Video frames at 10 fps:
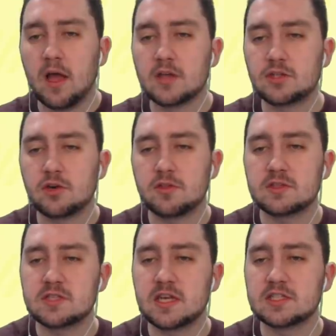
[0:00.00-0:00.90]

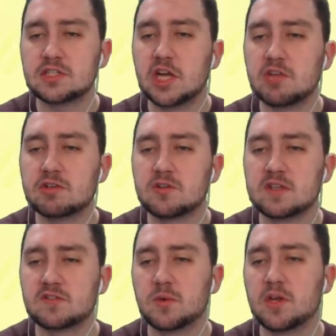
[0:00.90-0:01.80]
Jonathan says, January
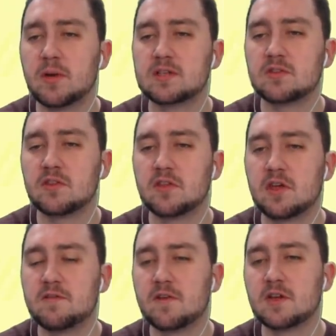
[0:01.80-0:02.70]
transfer window ends on the
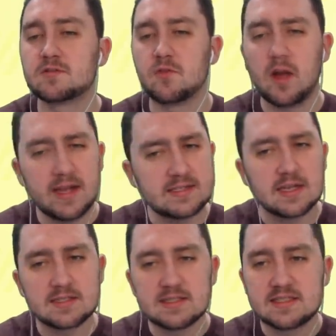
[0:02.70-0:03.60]
31st, right? It
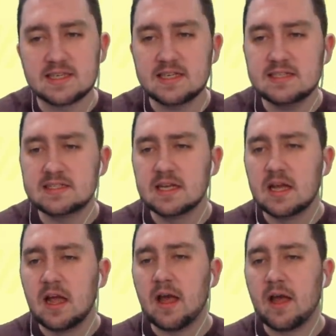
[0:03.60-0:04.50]
does indeed.
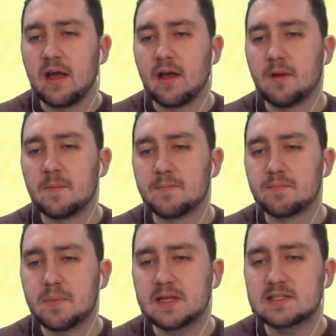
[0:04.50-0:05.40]

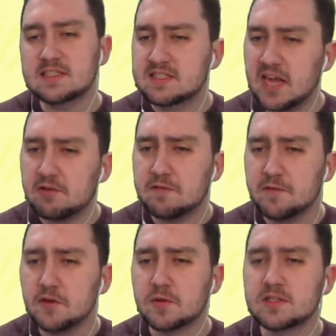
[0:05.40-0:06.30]
Billy says, Terry
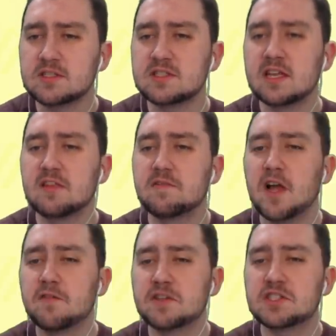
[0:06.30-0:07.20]
Fluers has said that
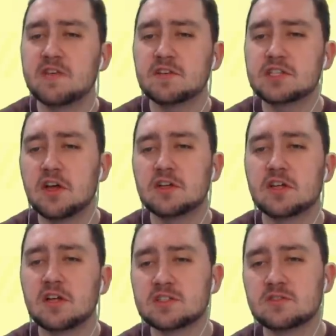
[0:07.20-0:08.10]
Vlahovic never turned
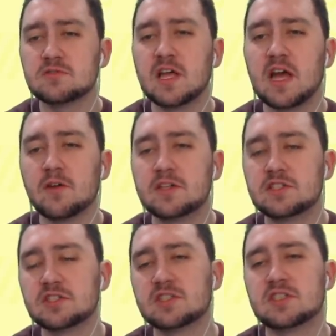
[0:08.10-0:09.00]
Arsenal down. He's
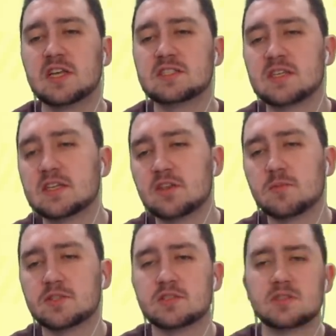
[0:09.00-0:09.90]
just assessing his
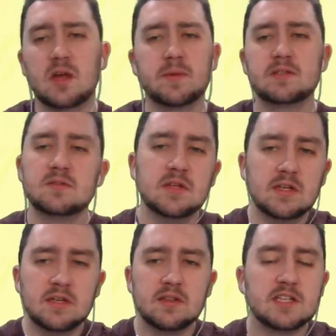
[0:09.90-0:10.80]
options. I mean,
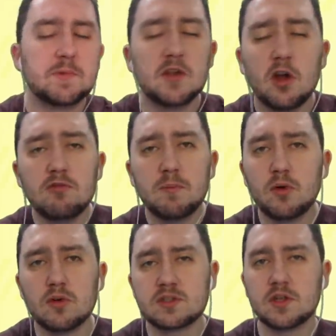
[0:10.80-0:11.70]
there's been no
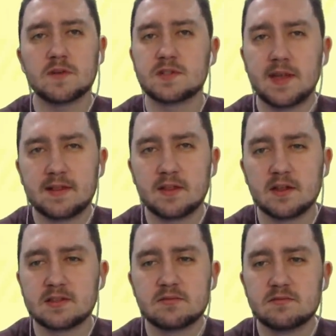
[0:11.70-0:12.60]
reports that have said
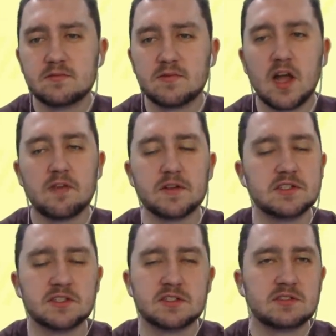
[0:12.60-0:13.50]
that Vlahovic has